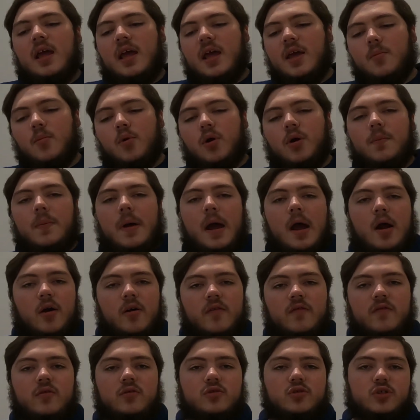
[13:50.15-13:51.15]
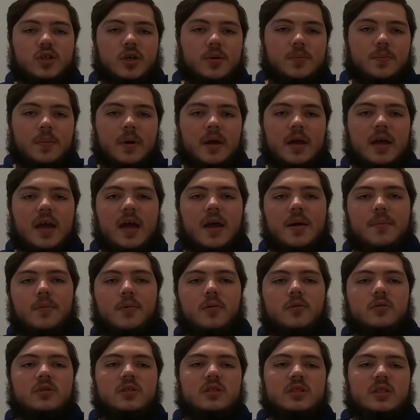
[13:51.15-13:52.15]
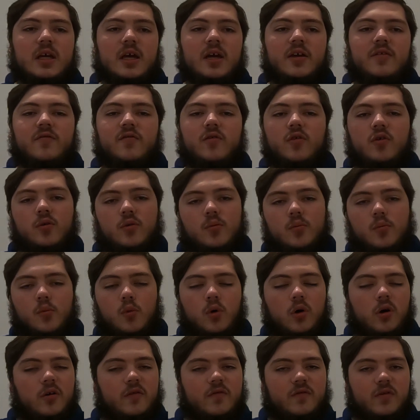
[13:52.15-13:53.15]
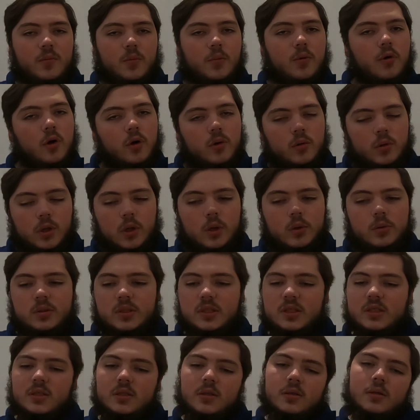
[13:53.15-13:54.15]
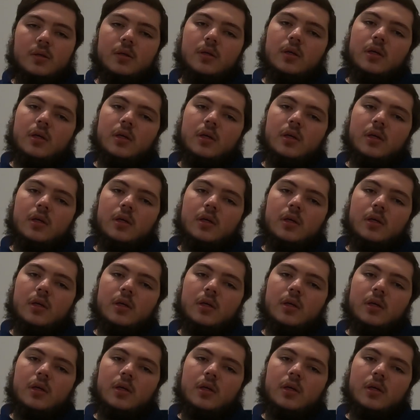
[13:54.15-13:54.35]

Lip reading: a more powerful chip by Apple designed for more of the pro use.